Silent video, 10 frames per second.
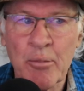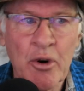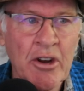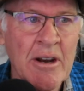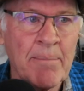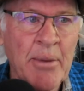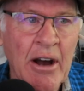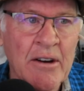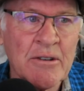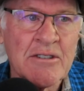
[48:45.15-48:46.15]
We're going to
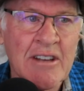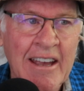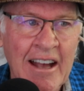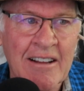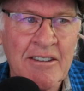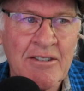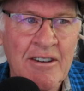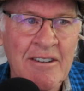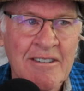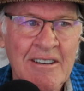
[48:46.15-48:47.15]
post a
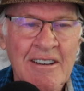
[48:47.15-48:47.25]
calendar